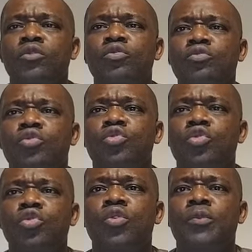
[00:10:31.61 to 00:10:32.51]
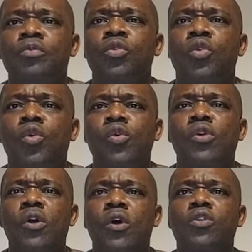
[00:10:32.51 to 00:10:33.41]
New to you, oh
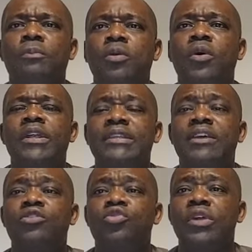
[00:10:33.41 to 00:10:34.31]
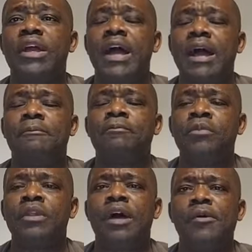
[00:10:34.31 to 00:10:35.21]
God, upon a ten string harp,
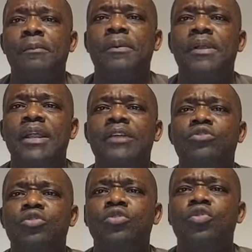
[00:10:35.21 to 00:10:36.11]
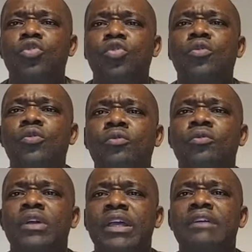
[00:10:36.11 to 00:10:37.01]
I will relate to you who
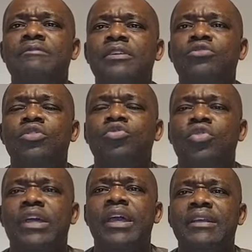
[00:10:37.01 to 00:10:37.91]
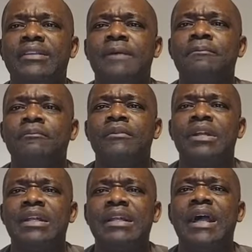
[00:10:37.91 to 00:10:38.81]
give victory to kings.
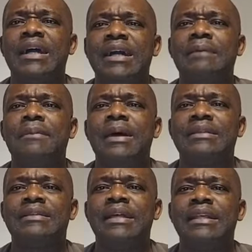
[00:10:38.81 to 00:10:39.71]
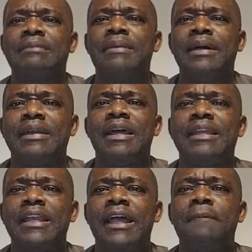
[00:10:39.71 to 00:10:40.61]
Ranamafani
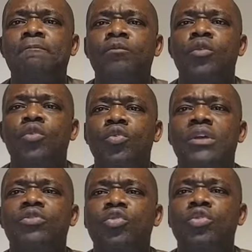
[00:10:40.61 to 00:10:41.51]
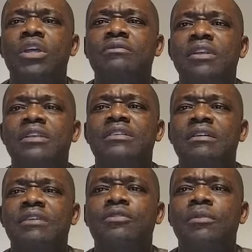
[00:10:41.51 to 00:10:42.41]
Marania, who rescued David
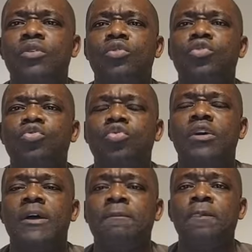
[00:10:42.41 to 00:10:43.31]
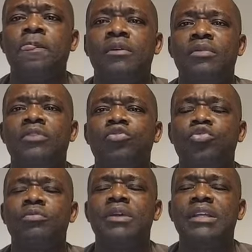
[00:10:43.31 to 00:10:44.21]
from the
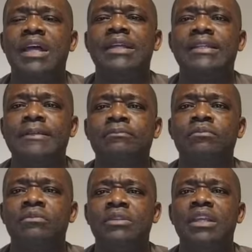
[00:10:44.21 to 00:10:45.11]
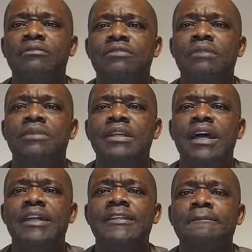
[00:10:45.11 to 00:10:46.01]
rescue me, Daddy, deliver me,
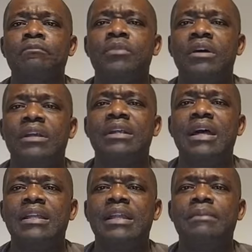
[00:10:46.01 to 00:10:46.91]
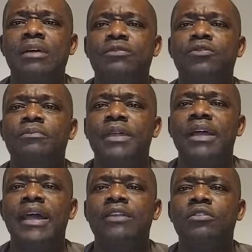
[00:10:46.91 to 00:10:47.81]
Daddy, Ranama from the
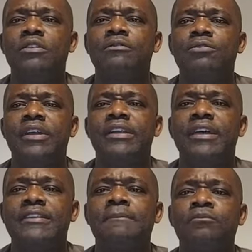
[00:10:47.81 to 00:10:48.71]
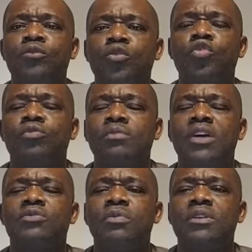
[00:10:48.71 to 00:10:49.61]
hand of the foreigners, whose
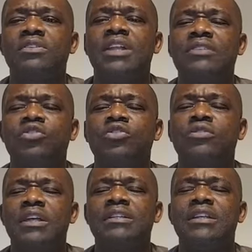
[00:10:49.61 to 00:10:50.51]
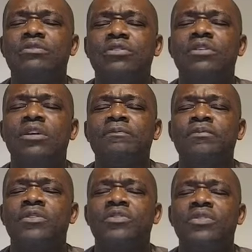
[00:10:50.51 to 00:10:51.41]
mouth speaks nations like the river,
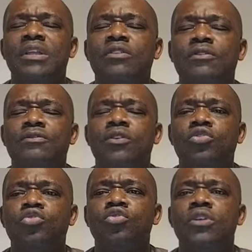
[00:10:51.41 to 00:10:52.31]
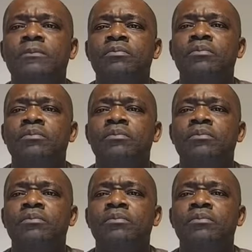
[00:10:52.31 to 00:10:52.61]
It's better than falsehood.